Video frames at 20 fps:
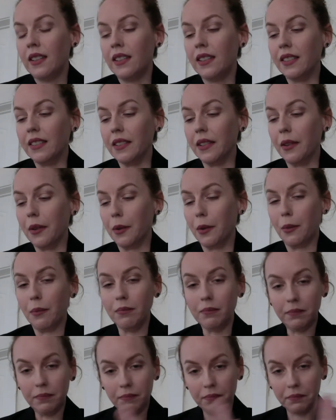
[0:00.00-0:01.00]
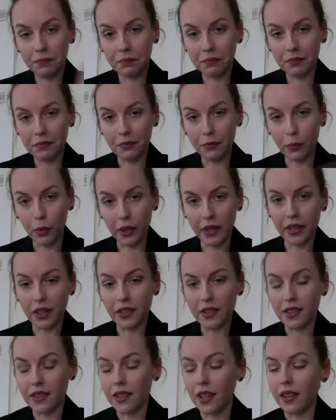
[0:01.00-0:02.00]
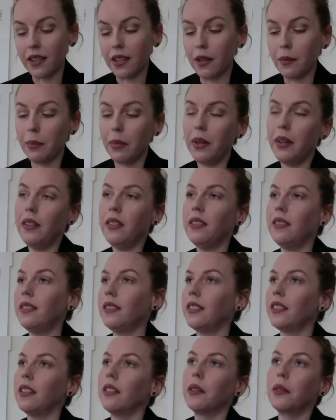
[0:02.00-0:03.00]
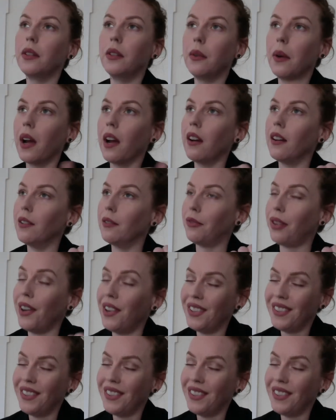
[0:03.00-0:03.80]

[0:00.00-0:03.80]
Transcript: So, pretty good setup. So, you have.